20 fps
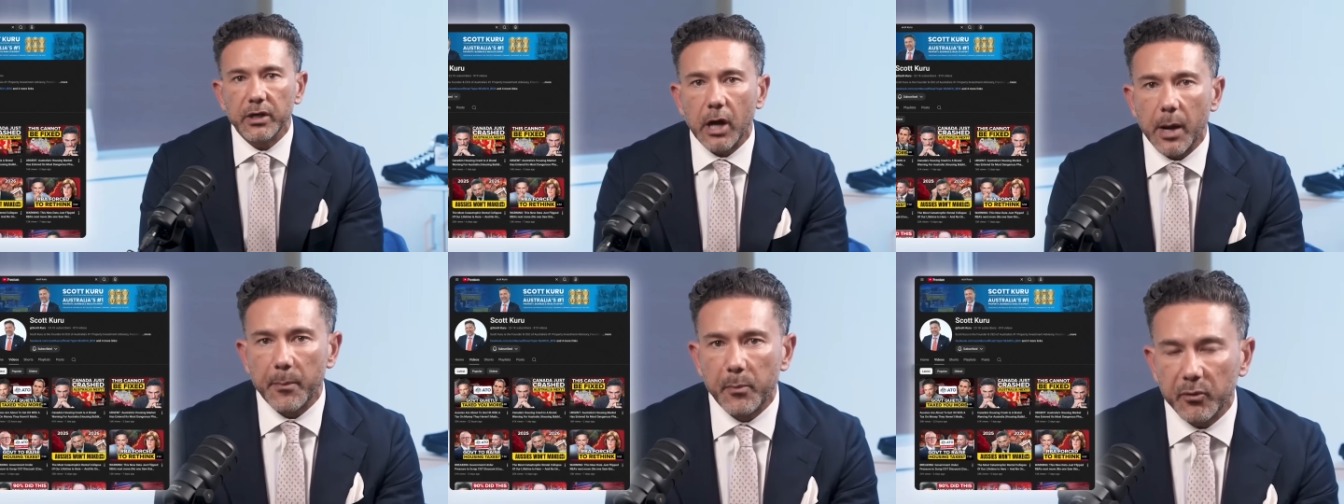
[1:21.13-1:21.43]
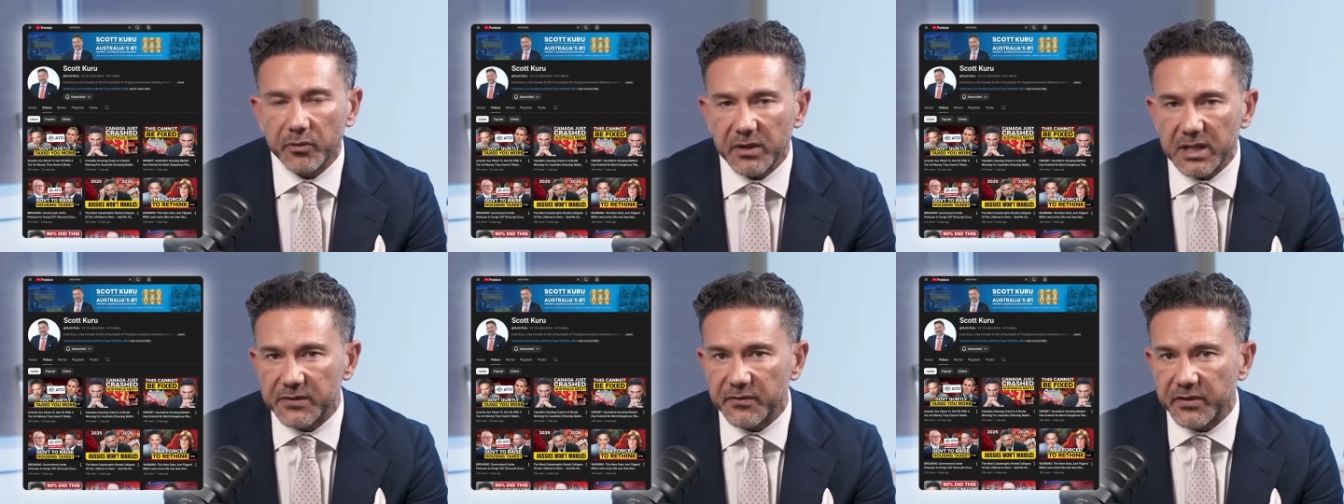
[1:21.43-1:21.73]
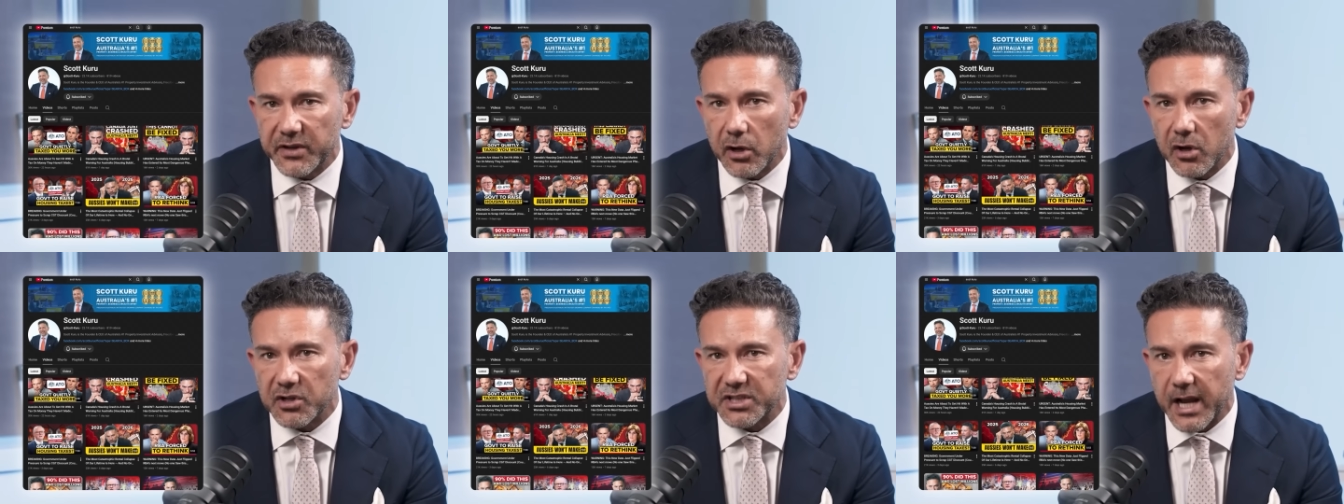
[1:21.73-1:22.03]
I put these
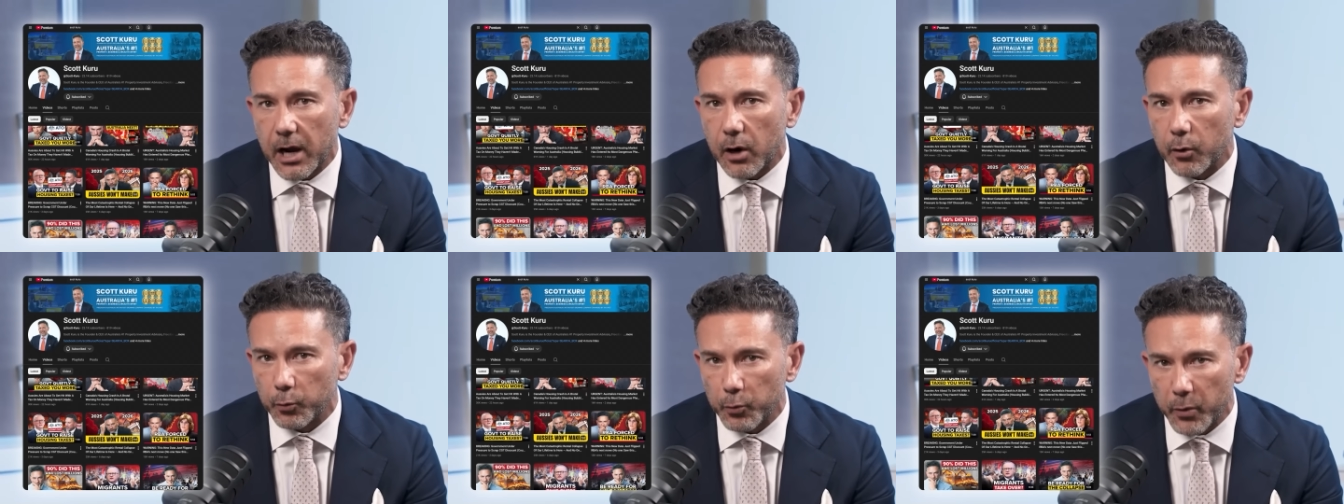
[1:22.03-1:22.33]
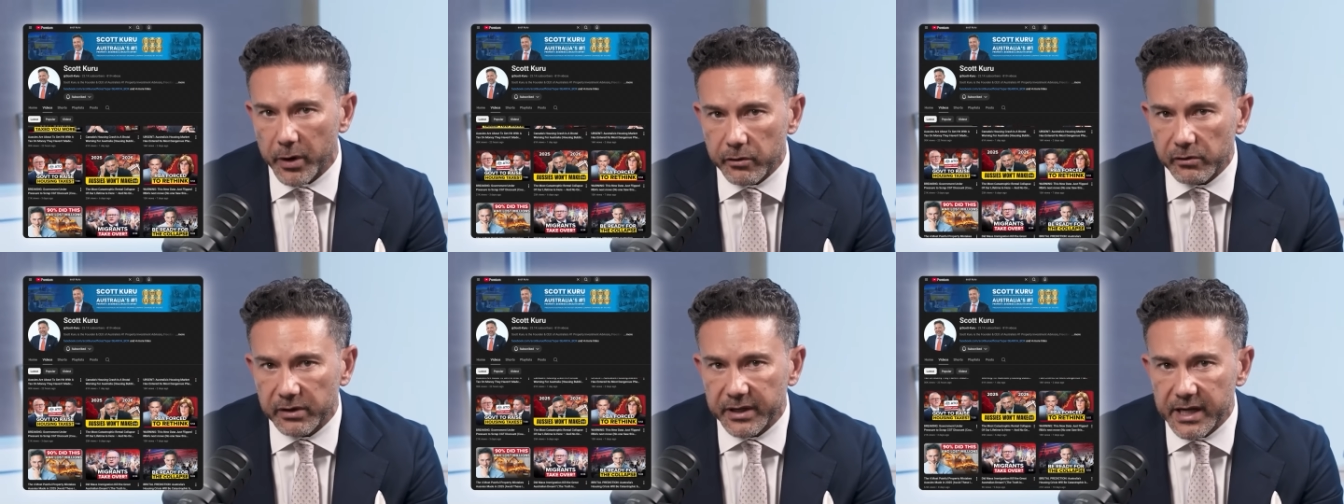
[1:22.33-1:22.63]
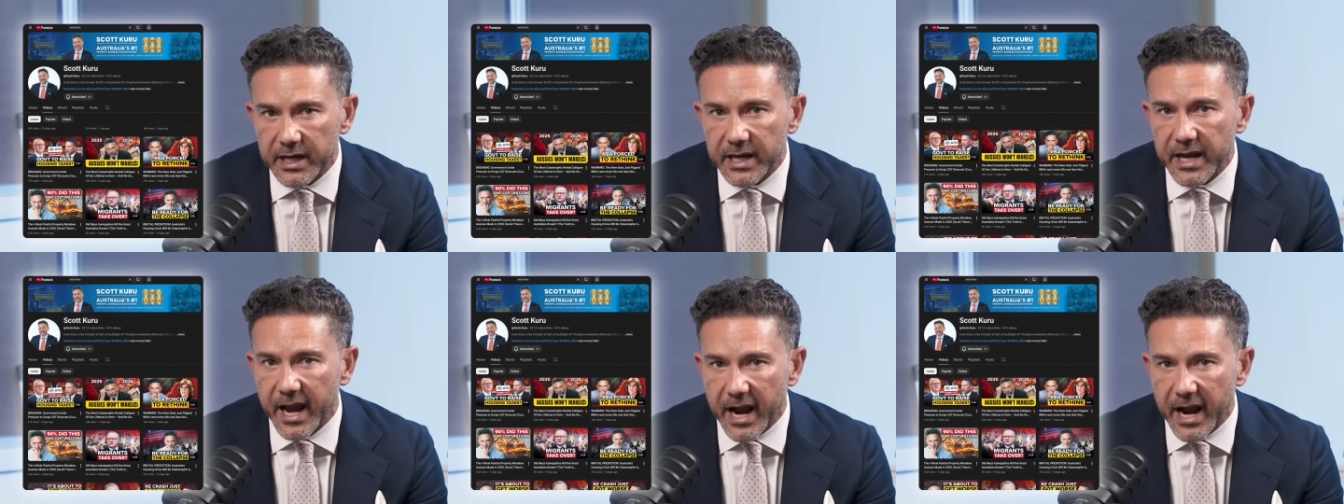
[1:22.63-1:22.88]
videos out regularly,